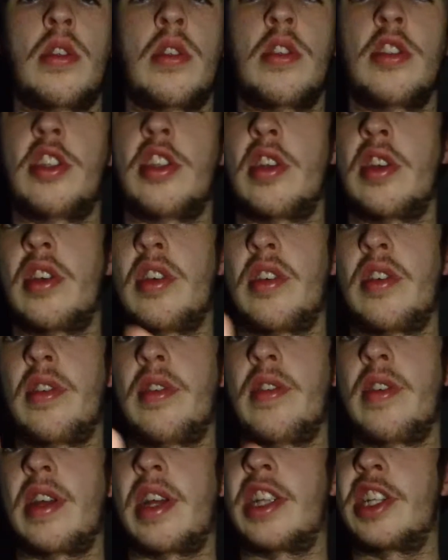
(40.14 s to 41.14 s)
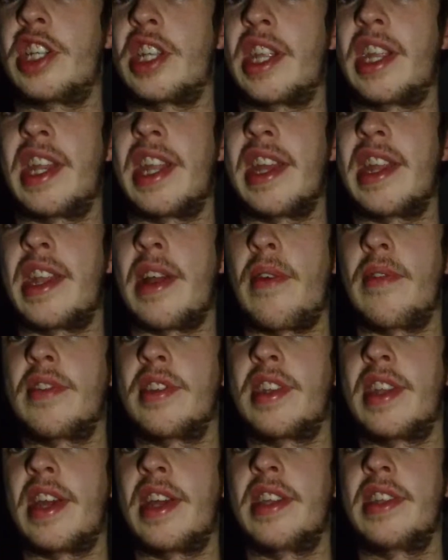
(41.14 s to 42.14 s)
So, as you can hear
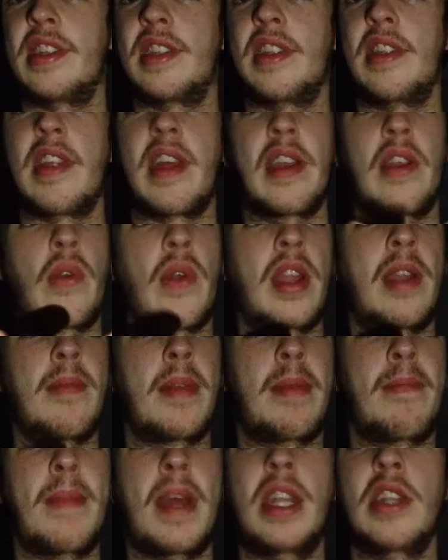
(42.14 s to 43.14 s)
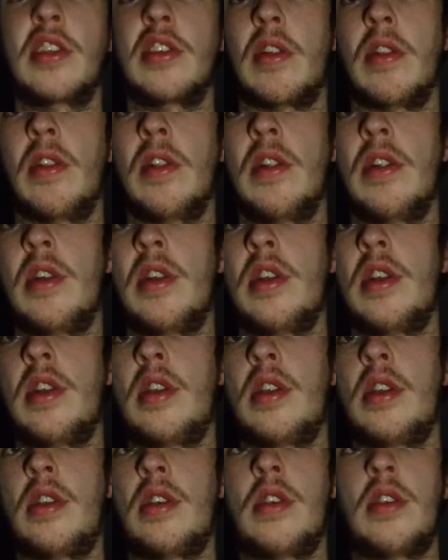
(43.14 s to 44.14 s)
downstairs, they're going a bit mental.
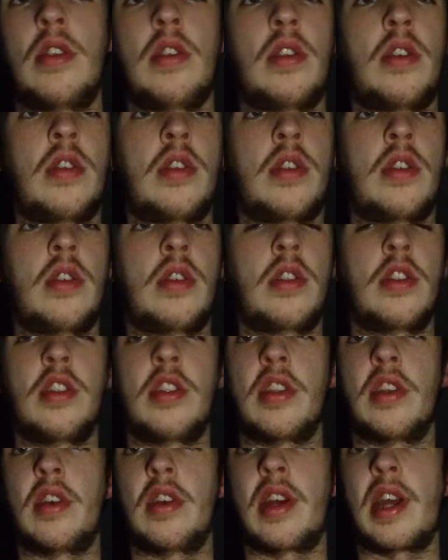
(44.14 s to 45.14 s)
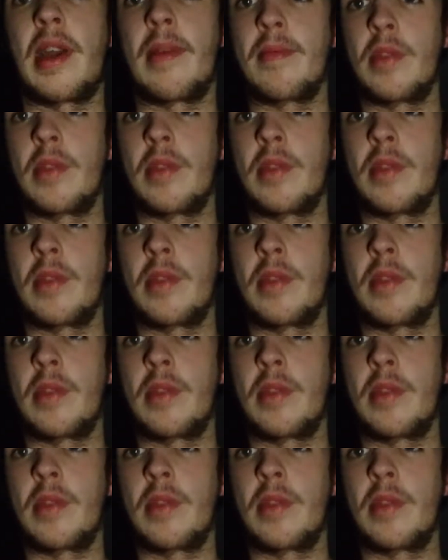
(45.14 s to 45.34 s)
So, I'm